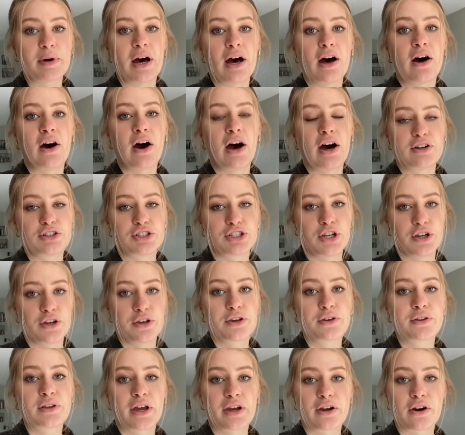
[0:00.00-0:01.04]
I'll show
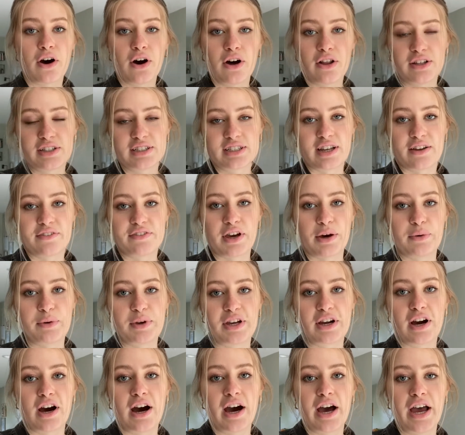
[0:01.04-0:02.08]
you like all the stuff that we
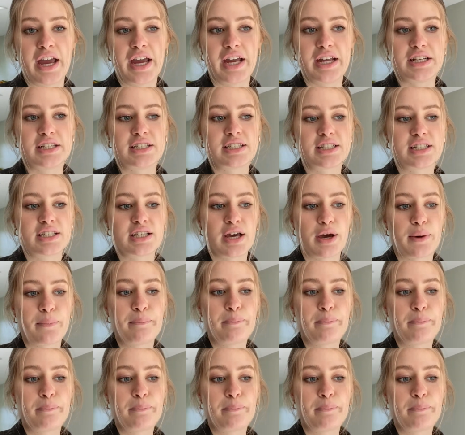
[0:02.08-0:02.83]
got,